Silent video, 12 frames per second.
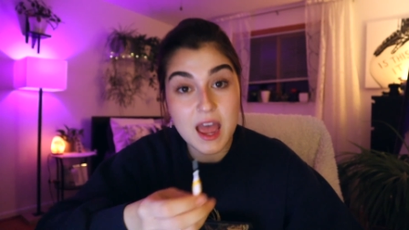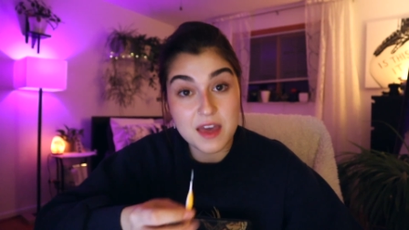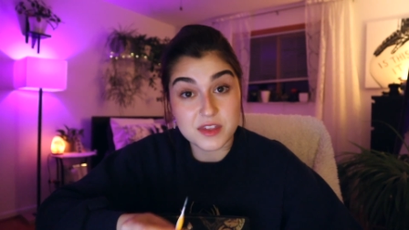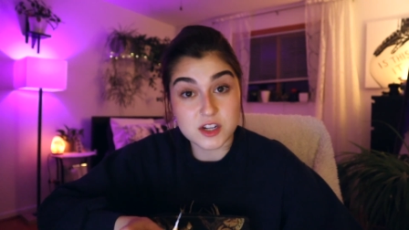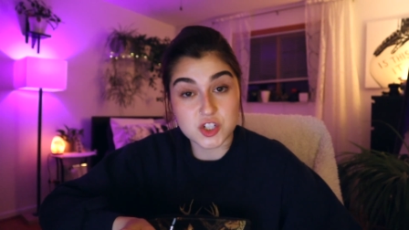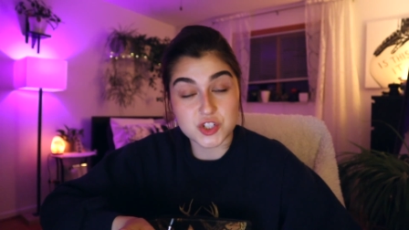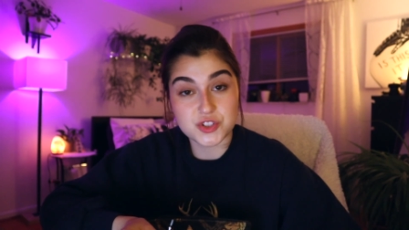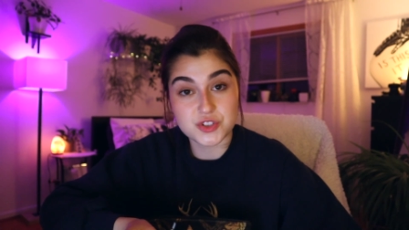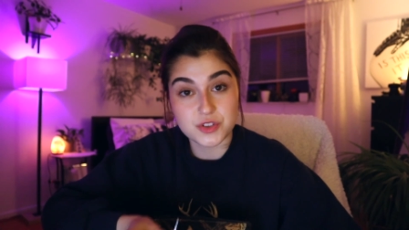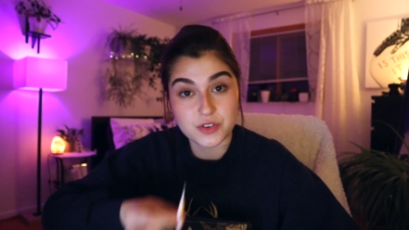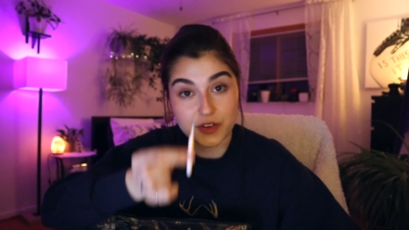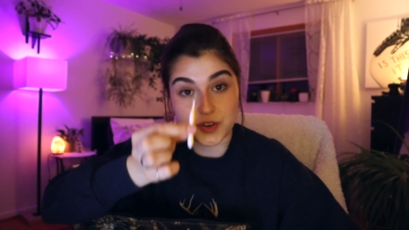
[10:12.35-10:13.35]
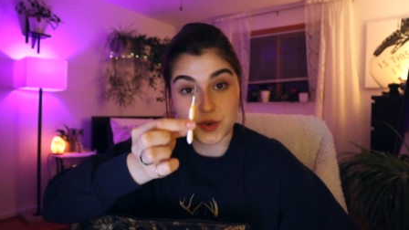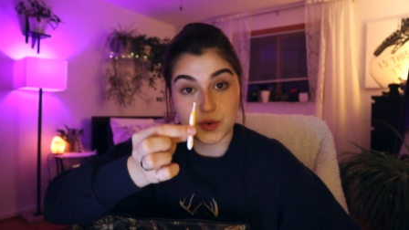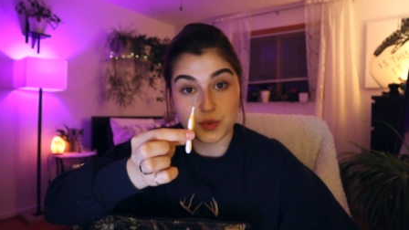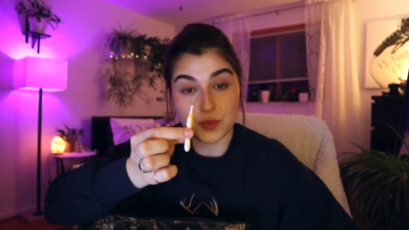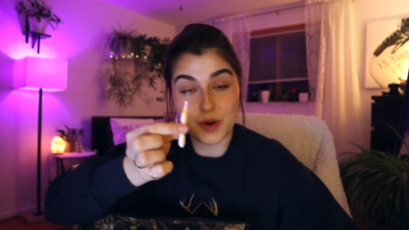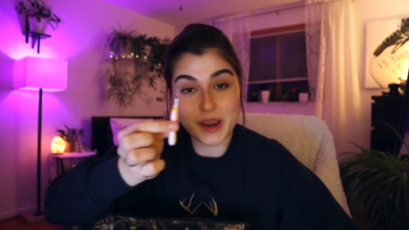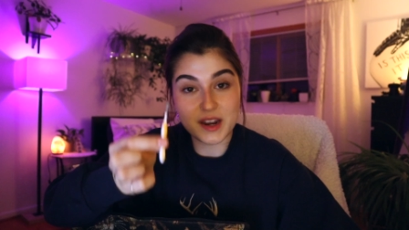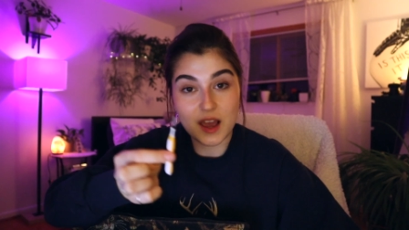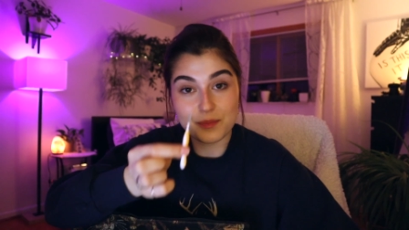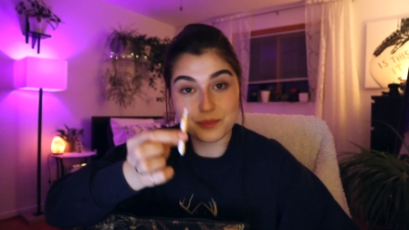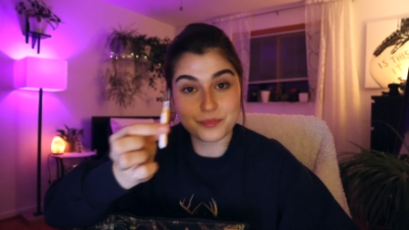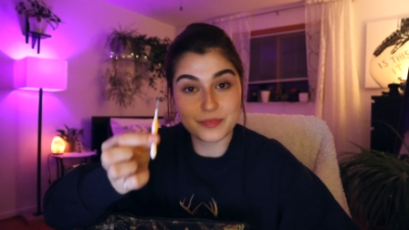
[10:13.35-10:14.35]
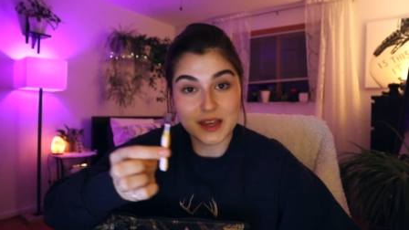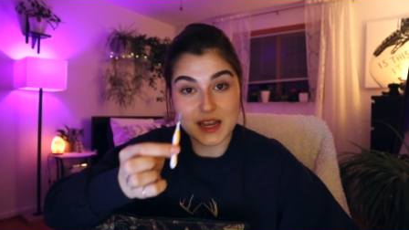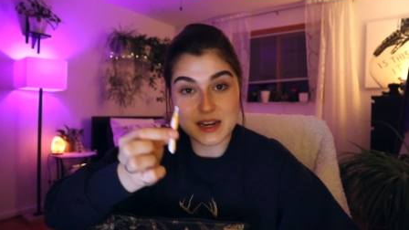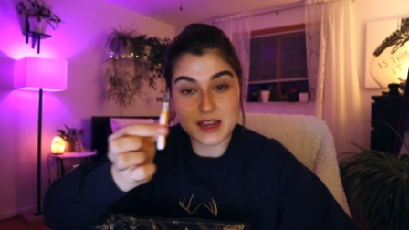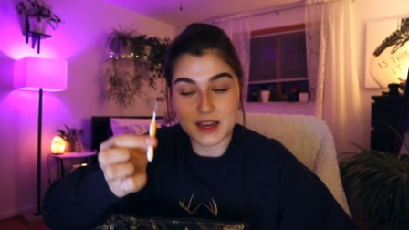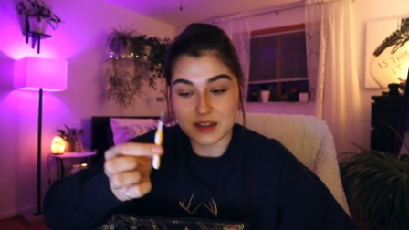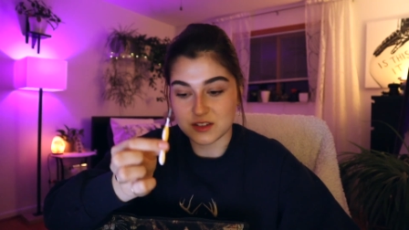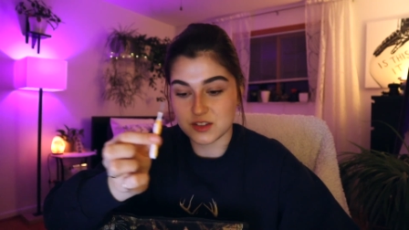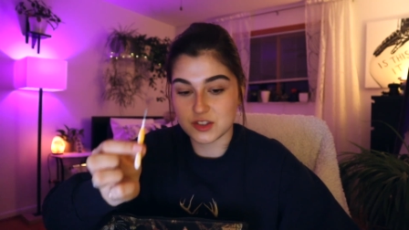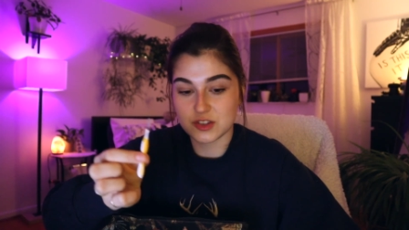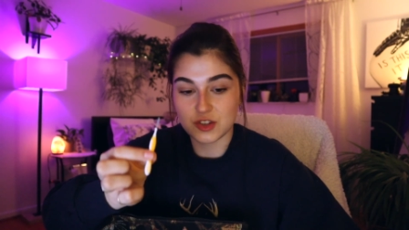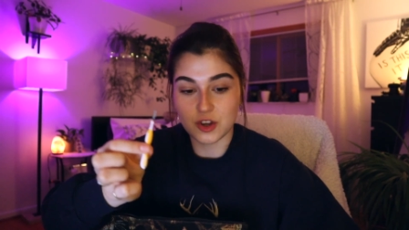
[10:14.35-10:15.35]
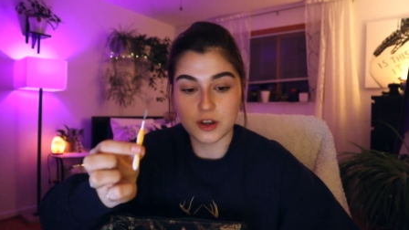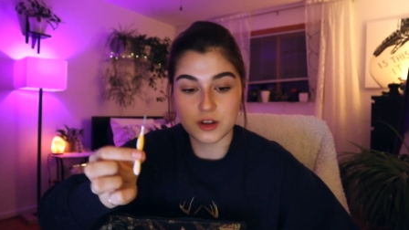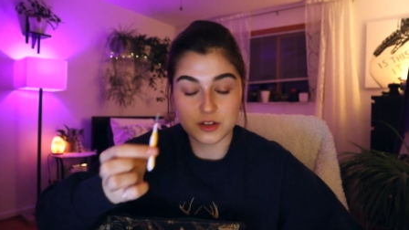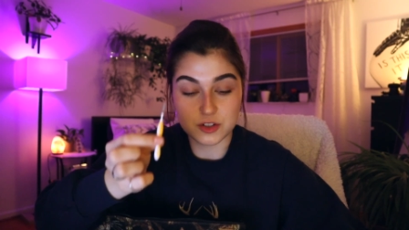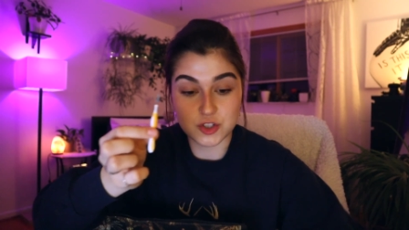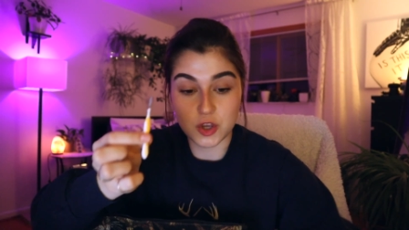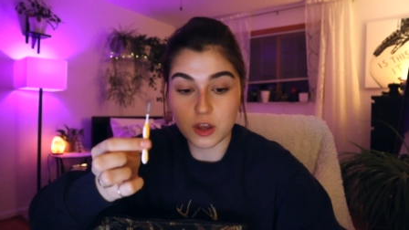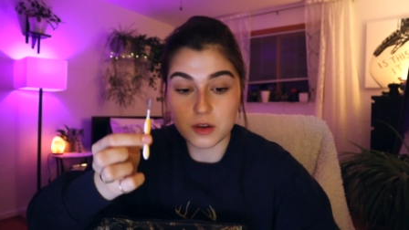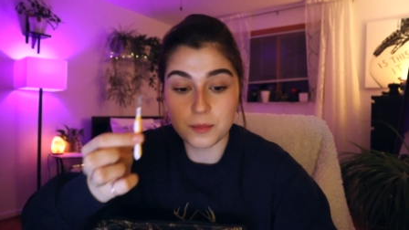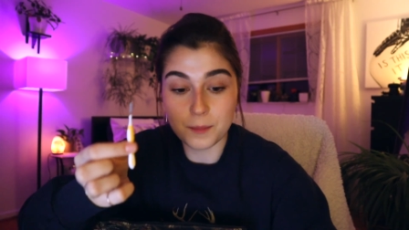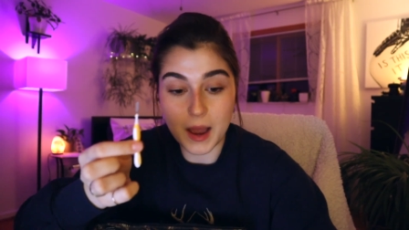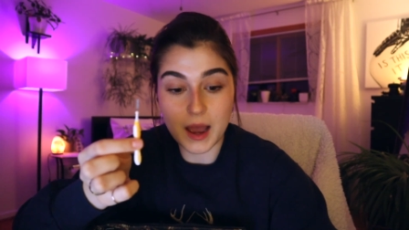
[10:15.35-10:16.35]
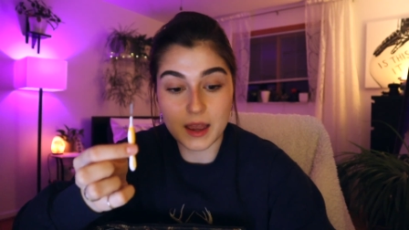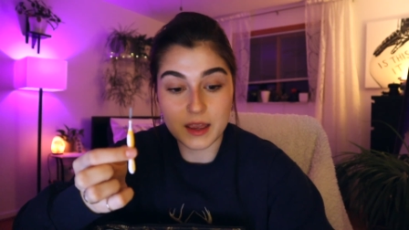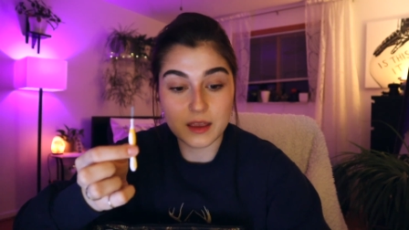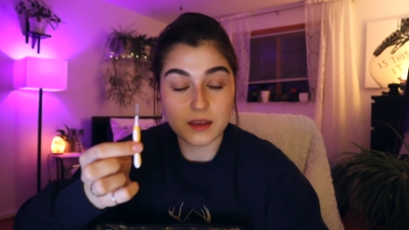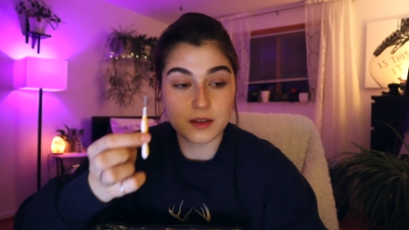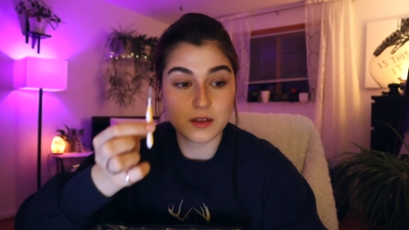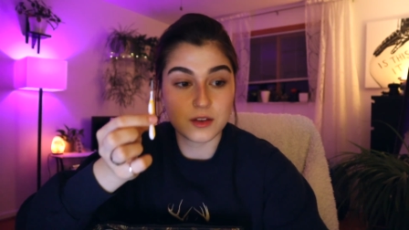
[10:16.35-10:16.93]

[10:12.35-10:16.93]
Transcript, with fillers: and then just right up and uh, took, took my